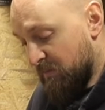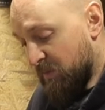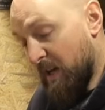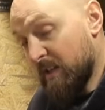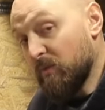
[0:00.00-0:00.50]

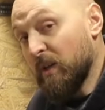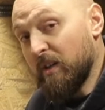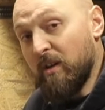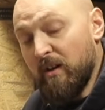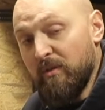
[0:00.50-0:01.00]
But I had to wait
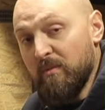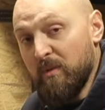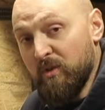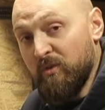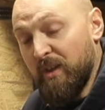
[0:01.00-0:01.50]
quite a few
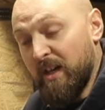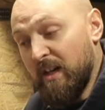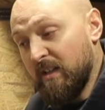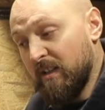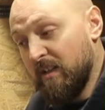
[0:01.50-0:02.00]
months for
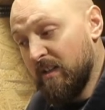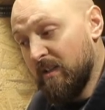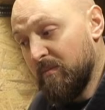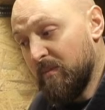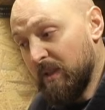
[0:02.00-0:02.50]
that,
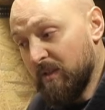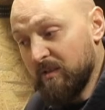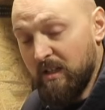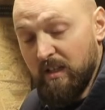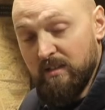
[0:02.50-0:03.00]

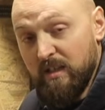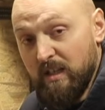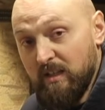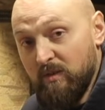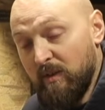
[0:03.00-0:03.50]
because like I
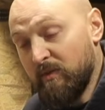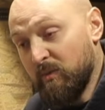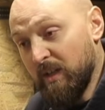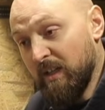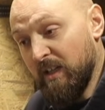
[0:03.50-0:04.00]
say, you have to
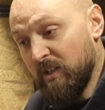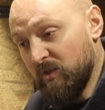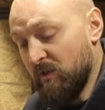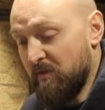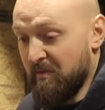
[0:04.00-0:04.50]
wait
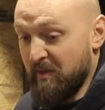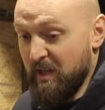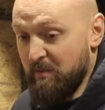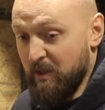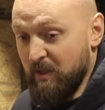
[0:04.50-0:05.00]
until they're
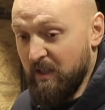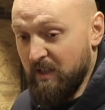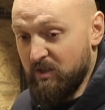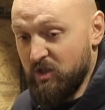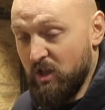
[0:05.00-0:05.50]
available
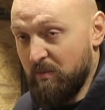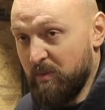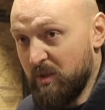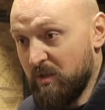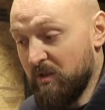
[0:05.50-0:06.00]
in the shop.
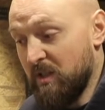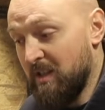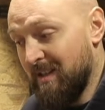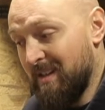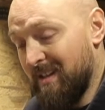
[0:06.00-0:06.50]
So
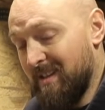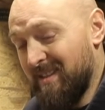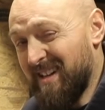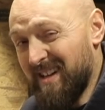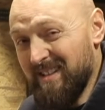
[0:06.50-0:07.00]

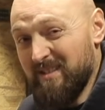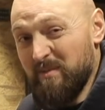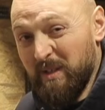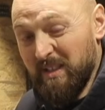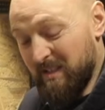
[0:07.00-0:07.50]
that is the
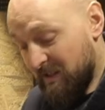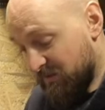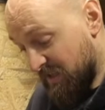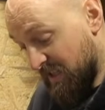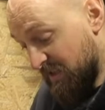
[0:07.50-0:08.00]
biggest
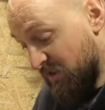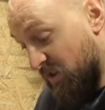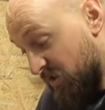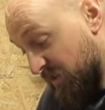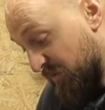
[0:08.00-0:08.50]
downside, not
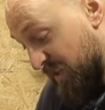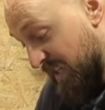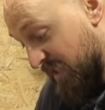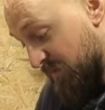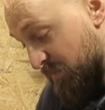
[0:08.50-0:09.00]
only for this